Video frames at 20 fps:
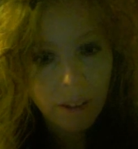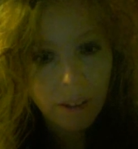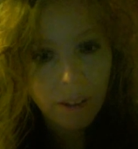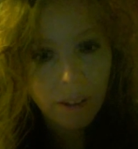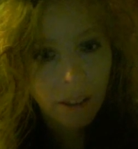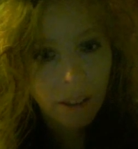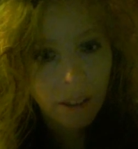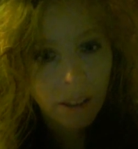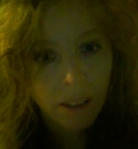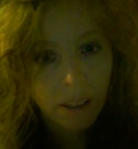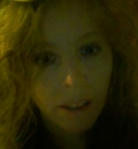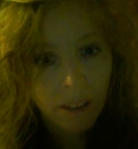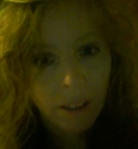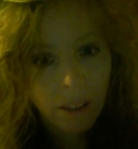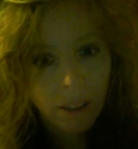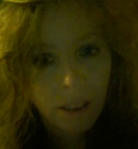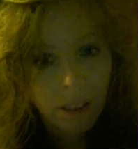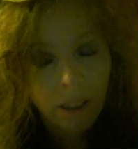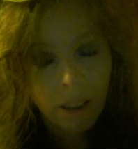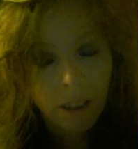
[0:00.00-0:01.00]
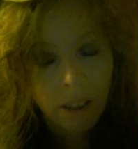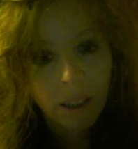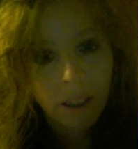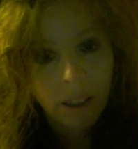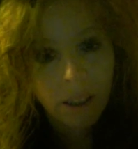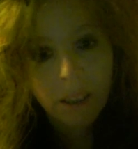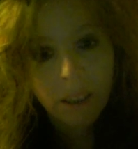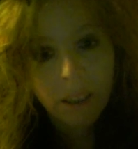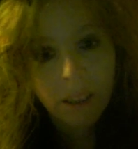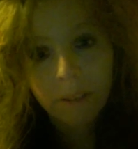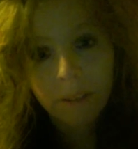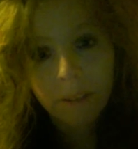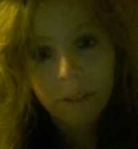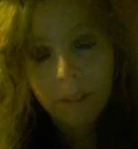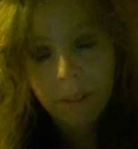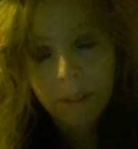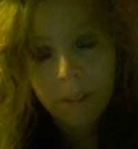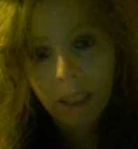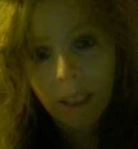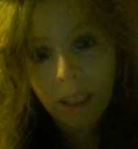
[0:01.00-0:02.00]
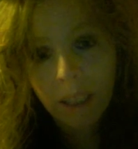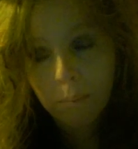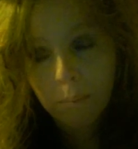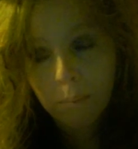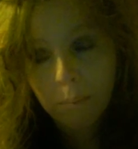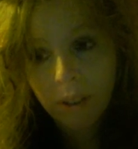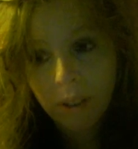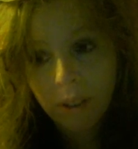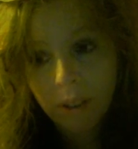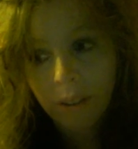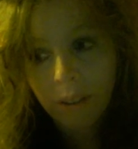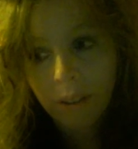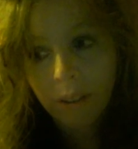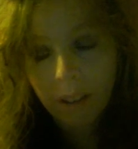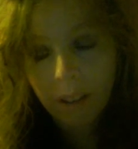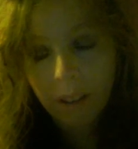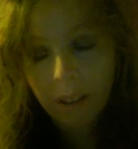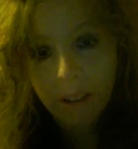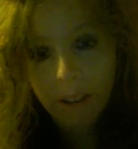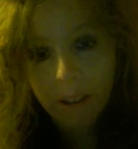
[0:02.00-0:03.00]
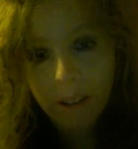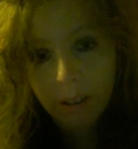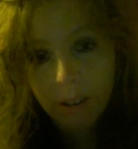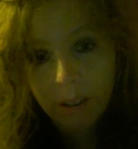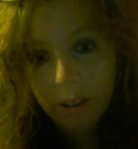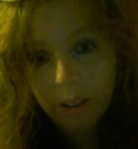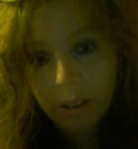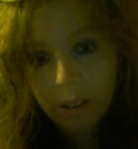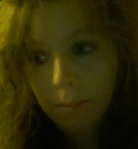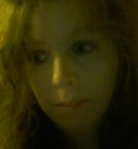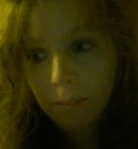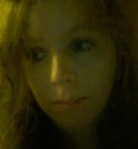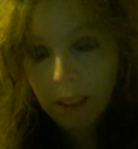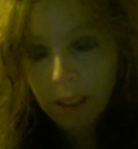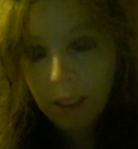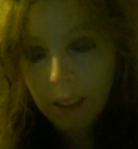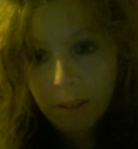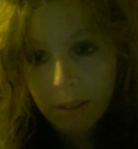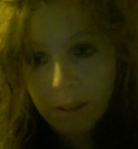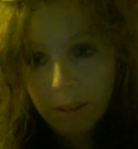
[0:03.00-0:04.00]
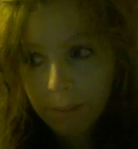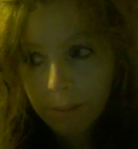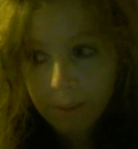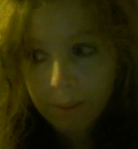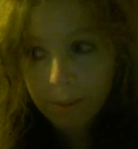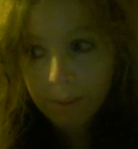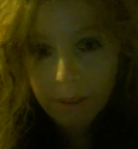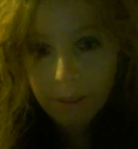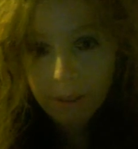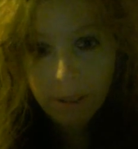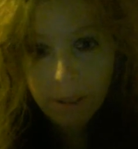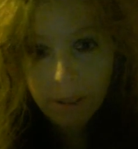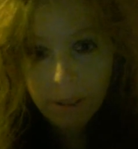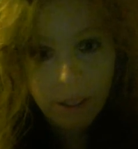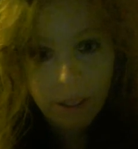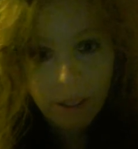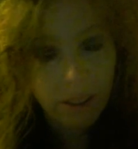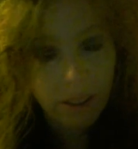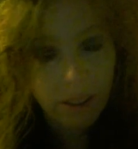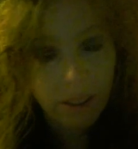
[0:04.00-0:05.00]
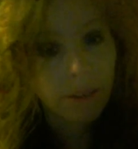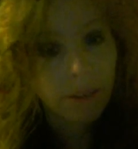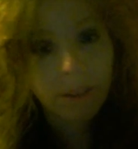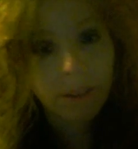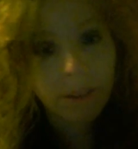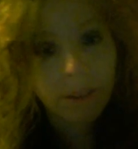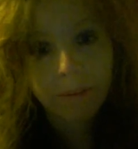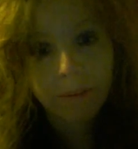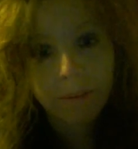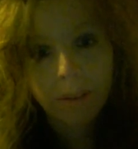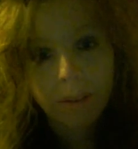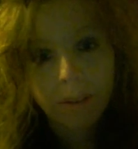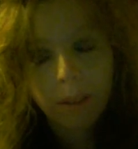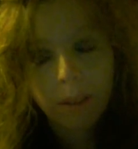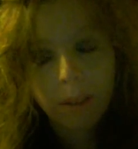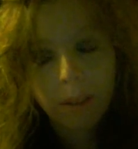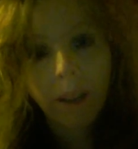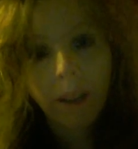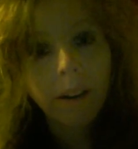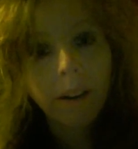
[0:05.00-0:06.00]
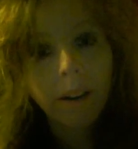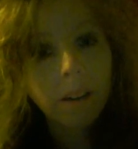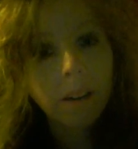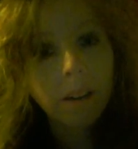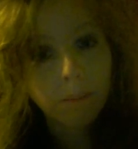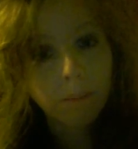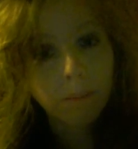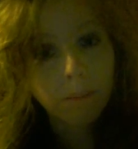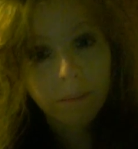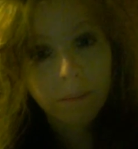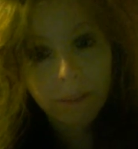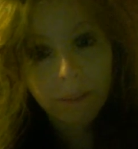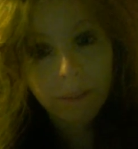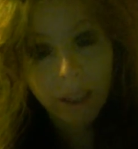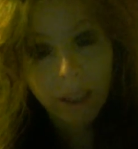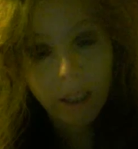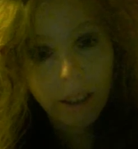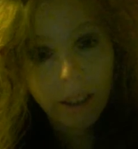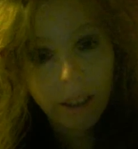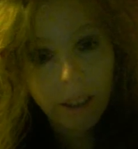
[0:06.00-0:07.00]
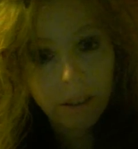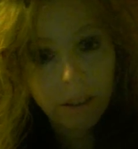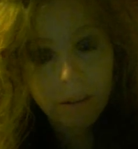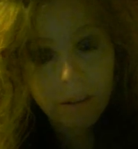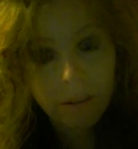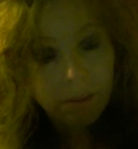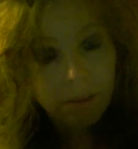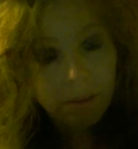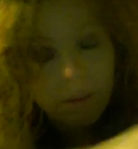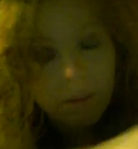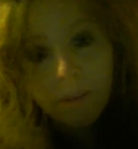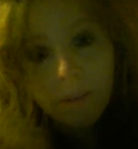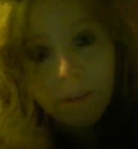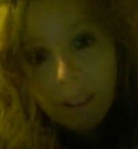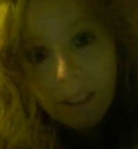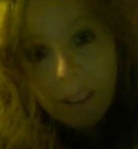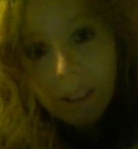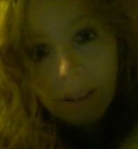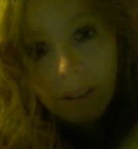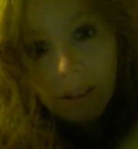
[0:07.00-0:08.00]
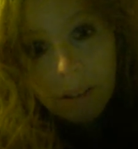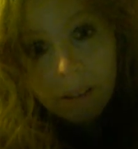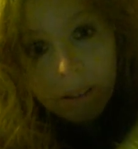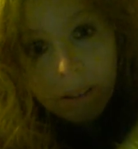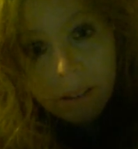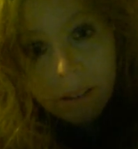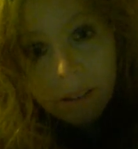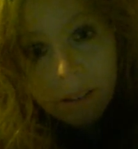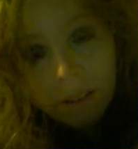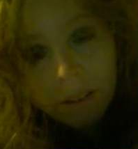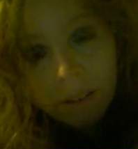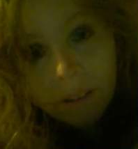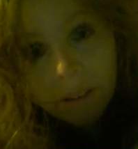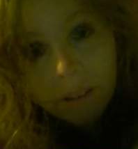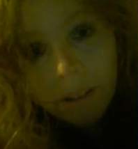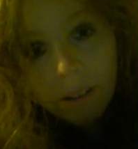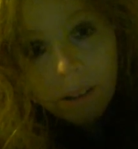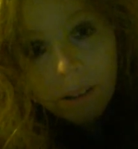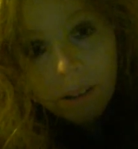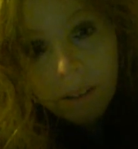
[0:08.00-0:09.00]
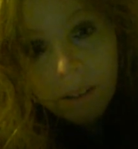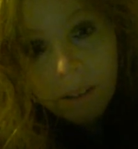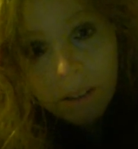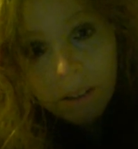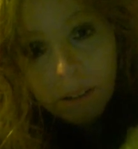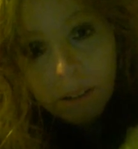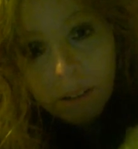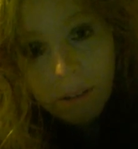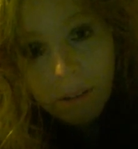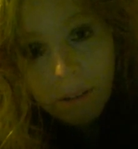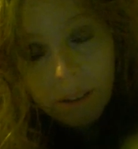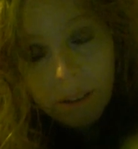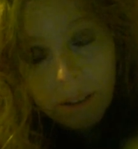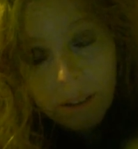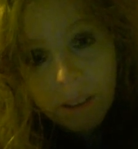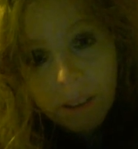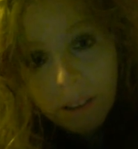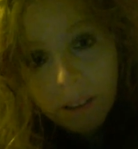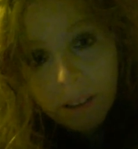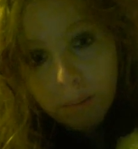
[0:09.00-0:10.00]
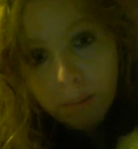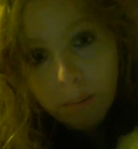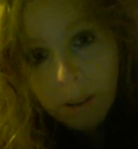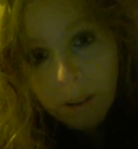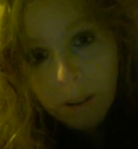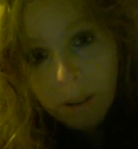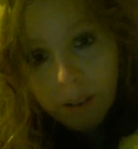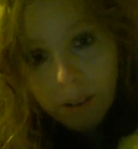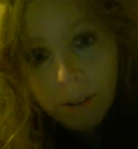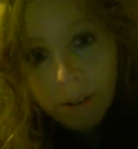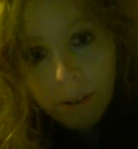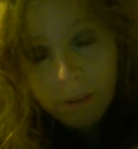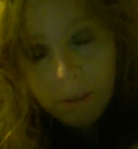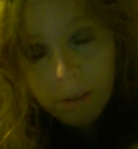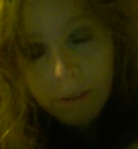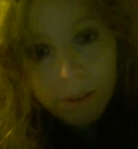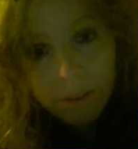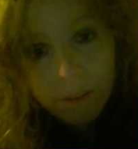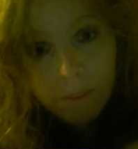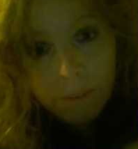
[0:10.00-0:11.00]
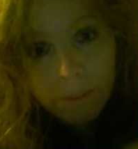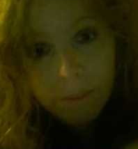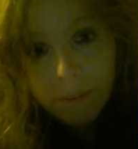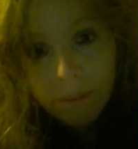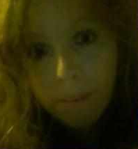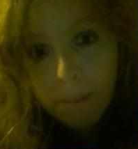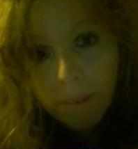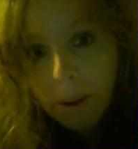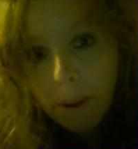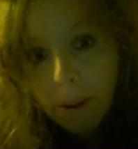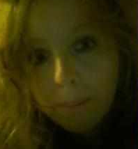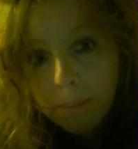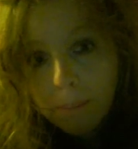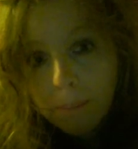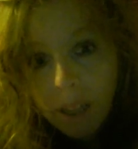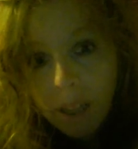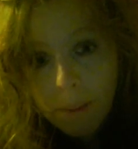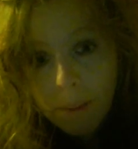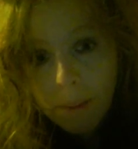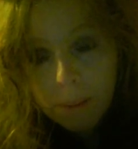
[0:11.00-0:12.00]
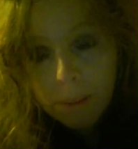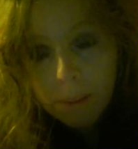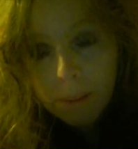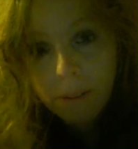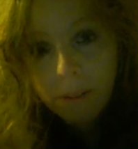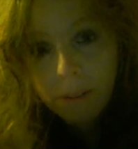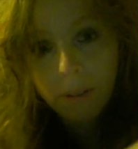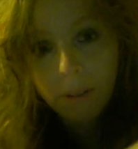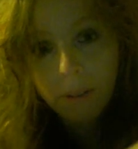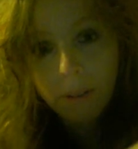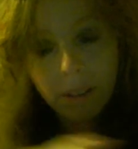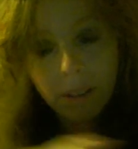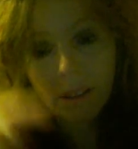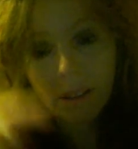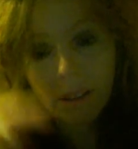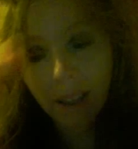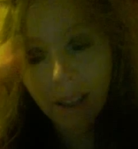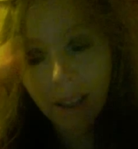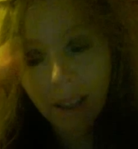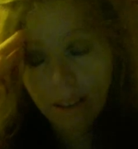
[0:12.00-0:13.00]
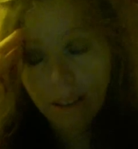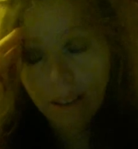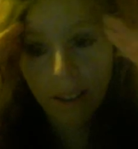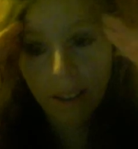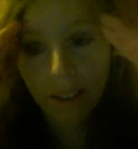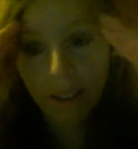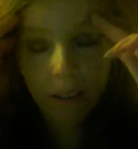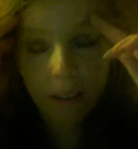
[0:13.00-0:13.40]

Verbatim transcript: Um, yeah, pushing on, on like you're some like a, um, I don't know, some air air vessel. You know that needs to be uh, pumped up. No, it's not like that. It's not like that